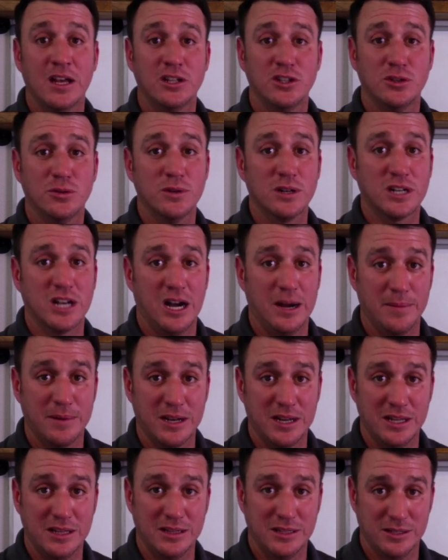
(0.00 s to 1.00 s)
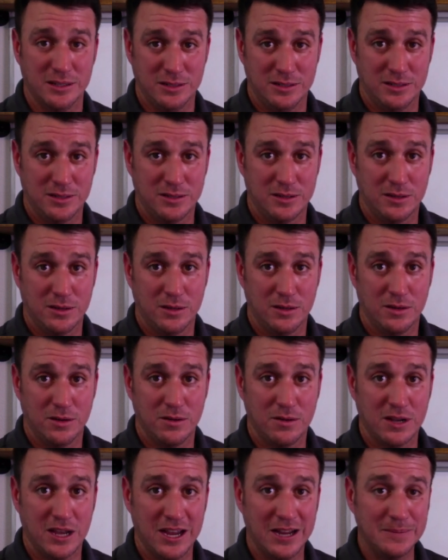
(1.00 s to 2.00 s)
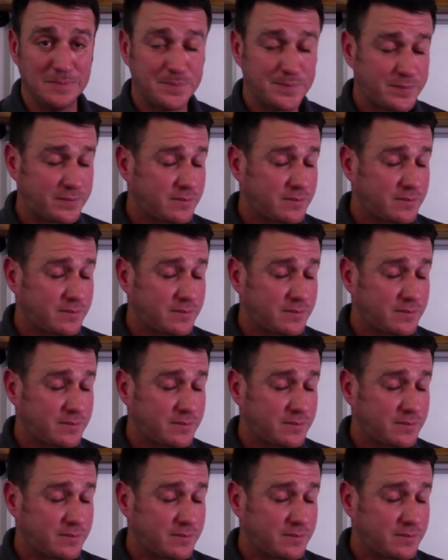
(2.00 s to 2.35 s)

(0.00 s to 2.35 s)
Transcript: to accommodate this. Okay?